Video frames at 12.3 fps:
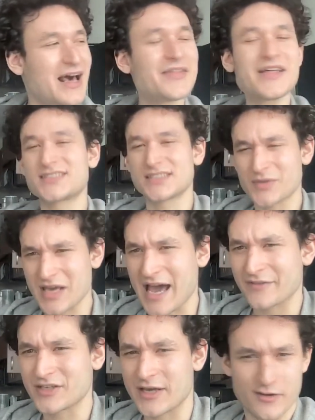And that's something
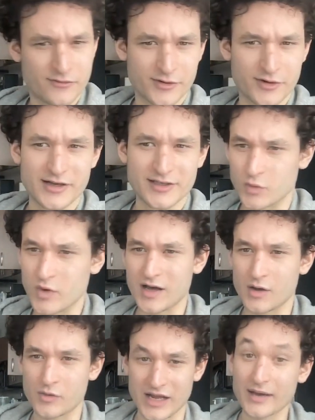I have to get over as
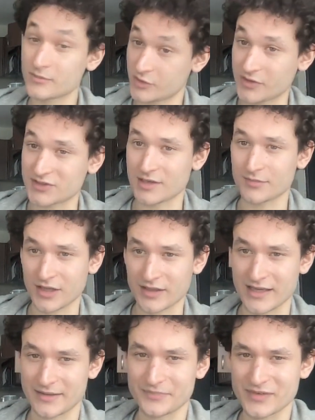well when I'm doing
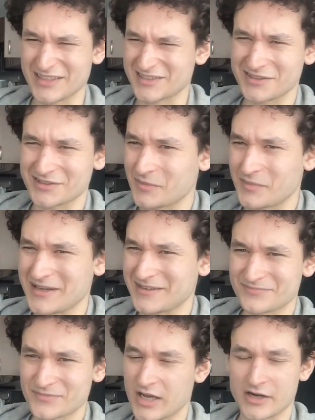something that is a little
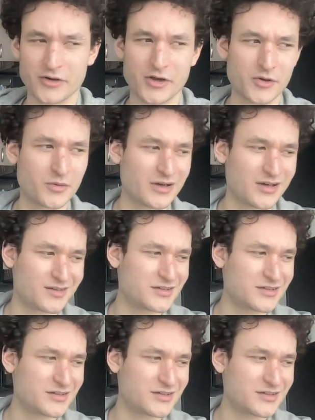bit, I don't know,